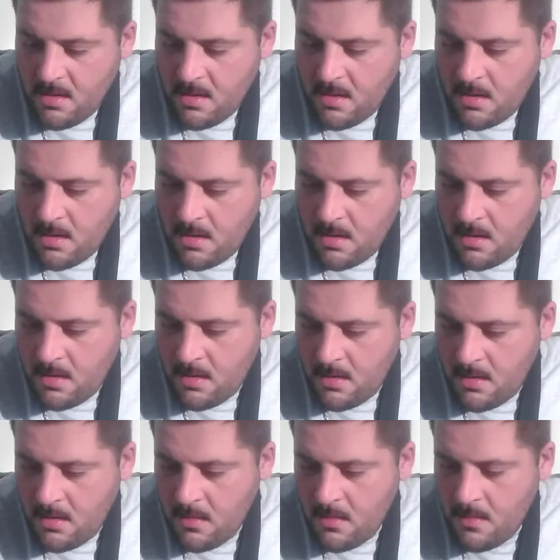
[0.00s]

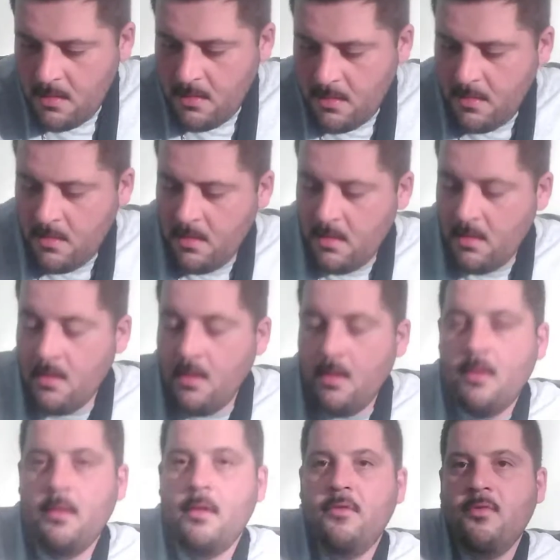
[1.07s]
And
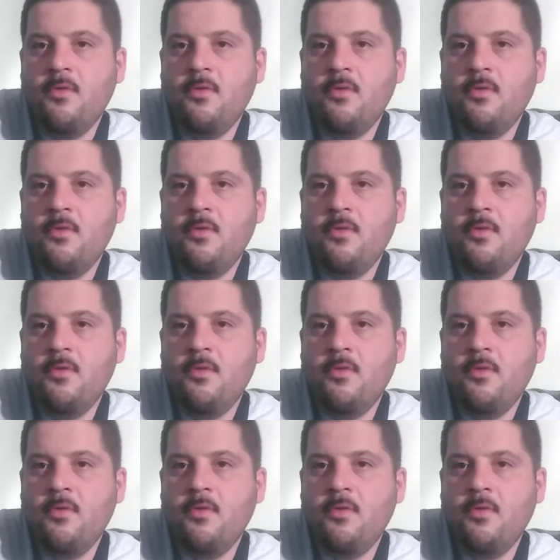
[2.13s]
let's